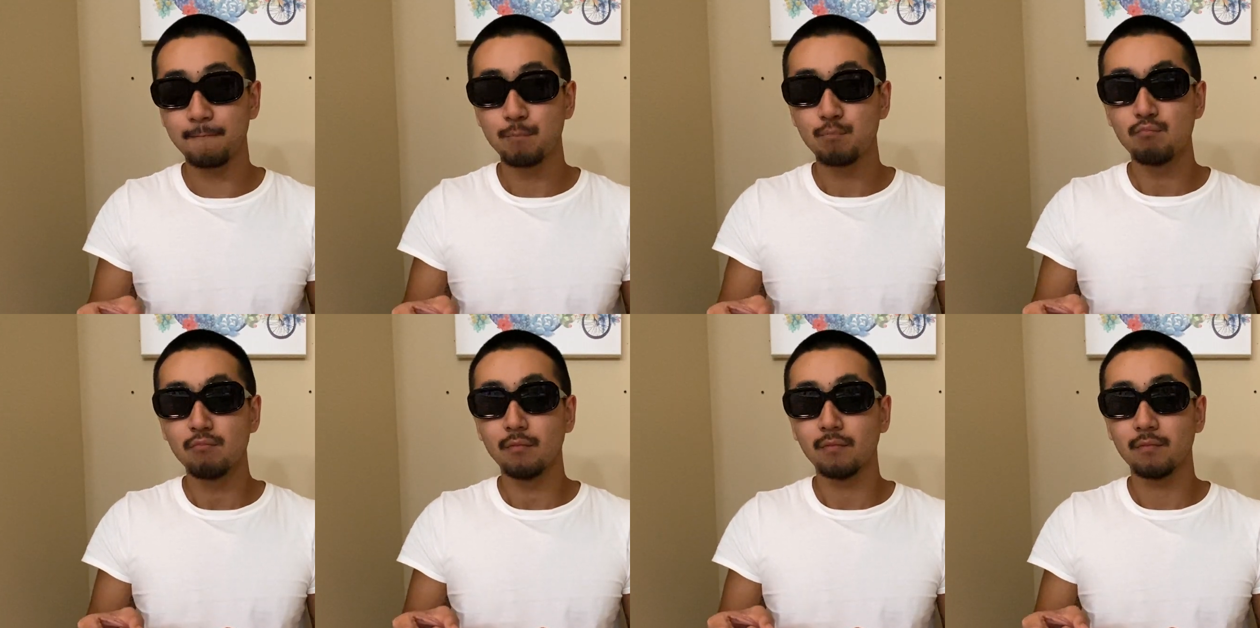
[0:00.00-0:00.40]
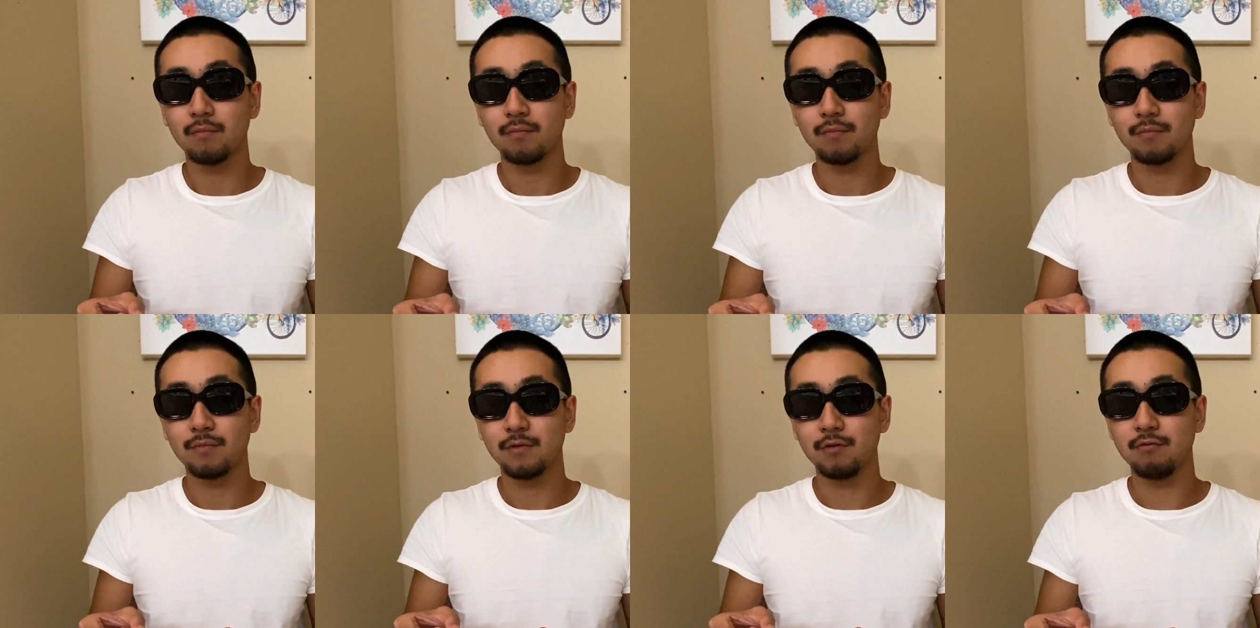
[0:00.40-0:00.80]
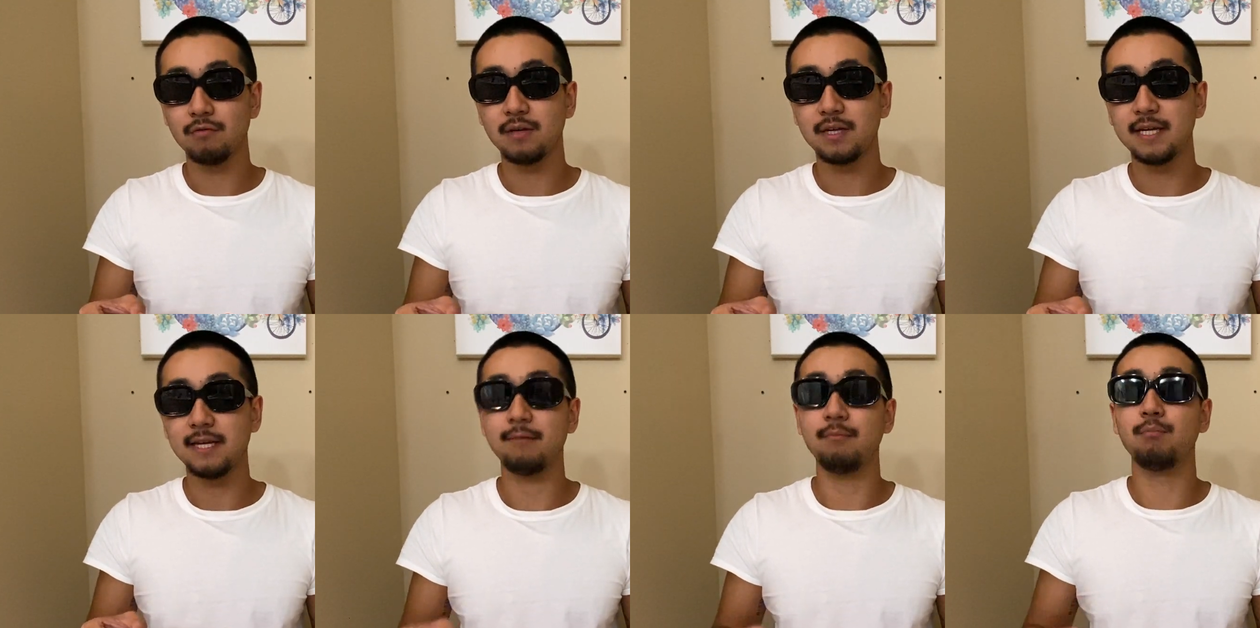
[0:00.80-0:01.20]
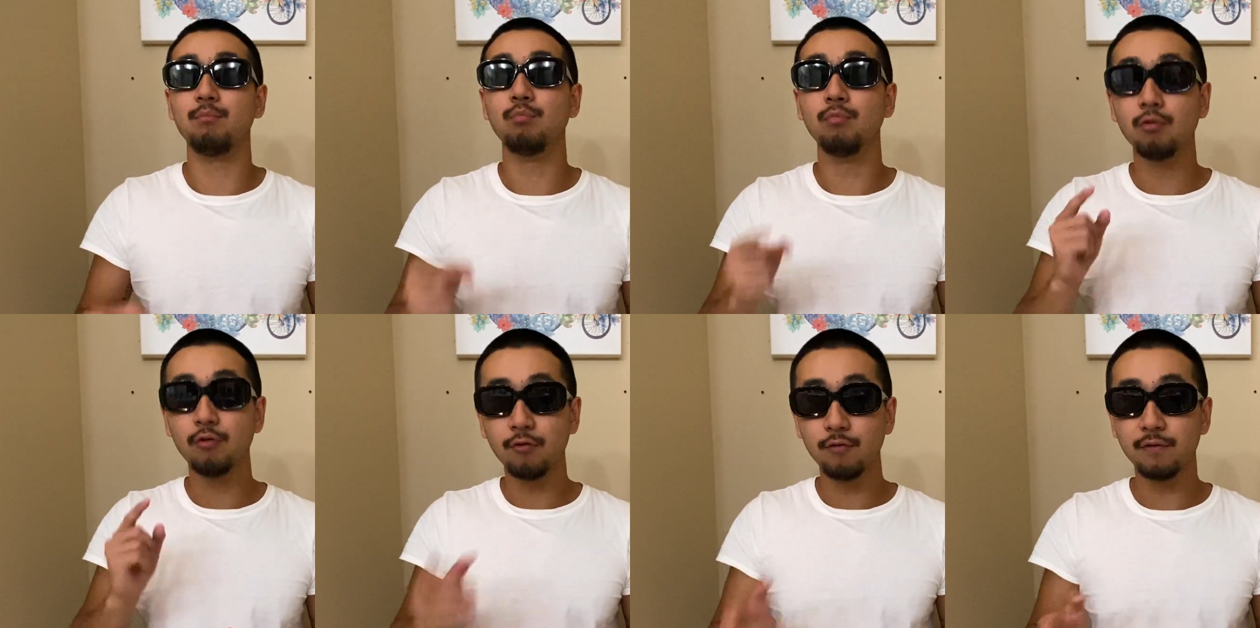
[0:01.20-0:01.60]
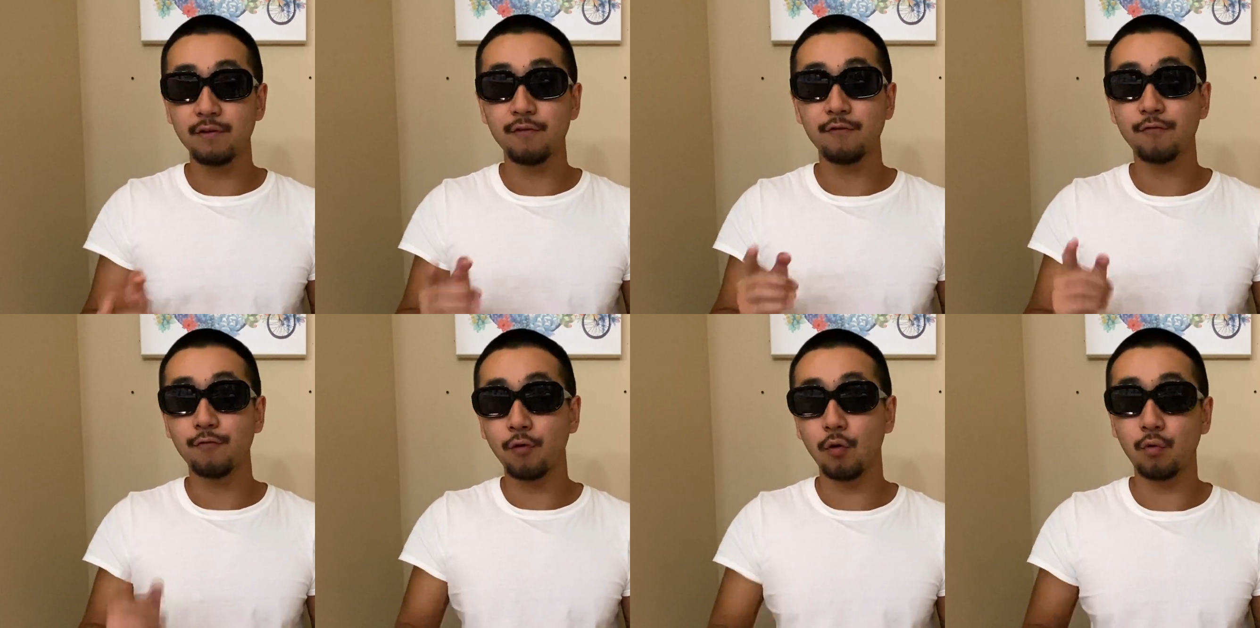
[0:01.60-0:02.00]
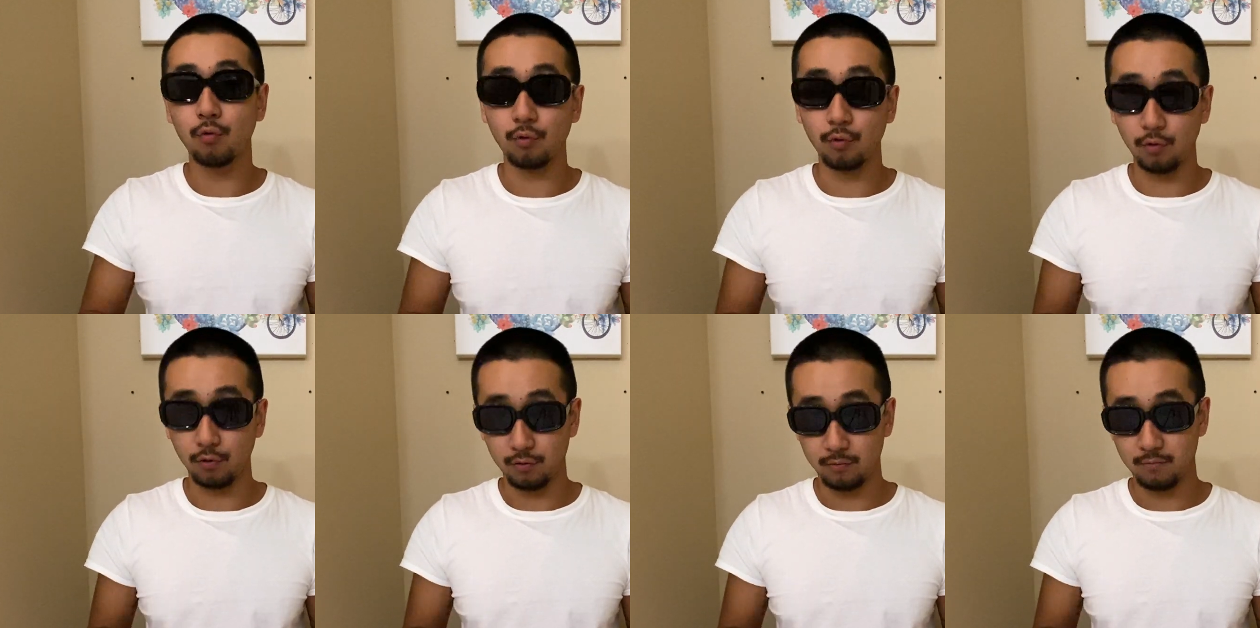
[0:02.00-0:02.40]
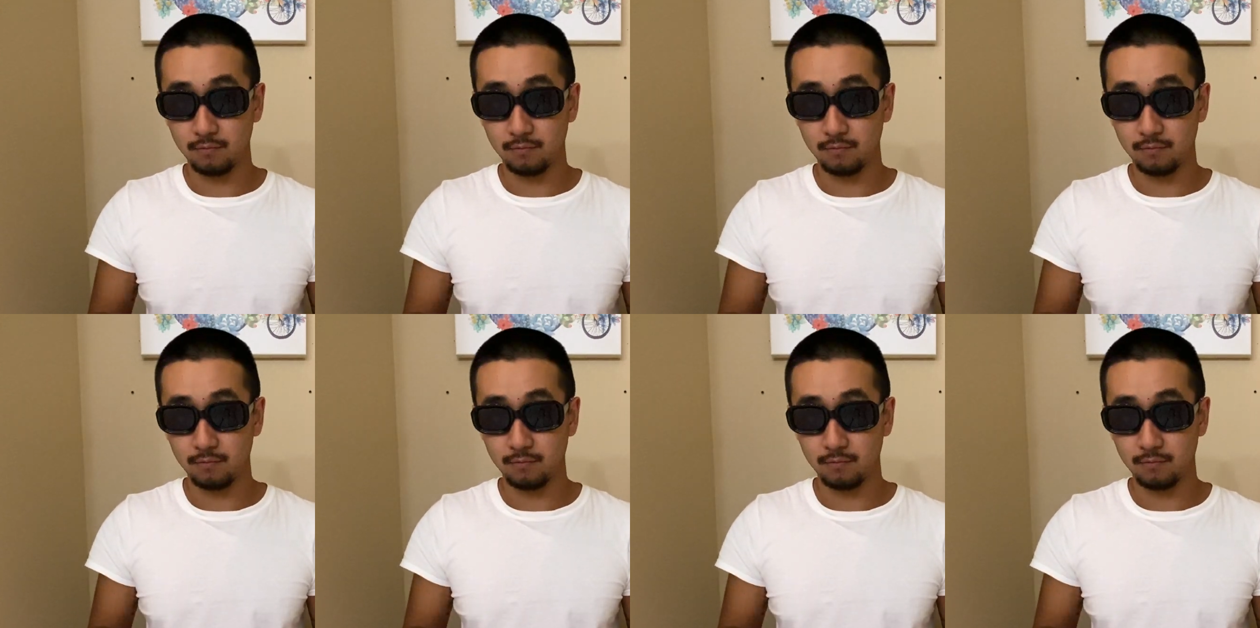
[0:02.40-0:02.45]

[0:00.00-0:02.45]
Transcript: you keep moving forward.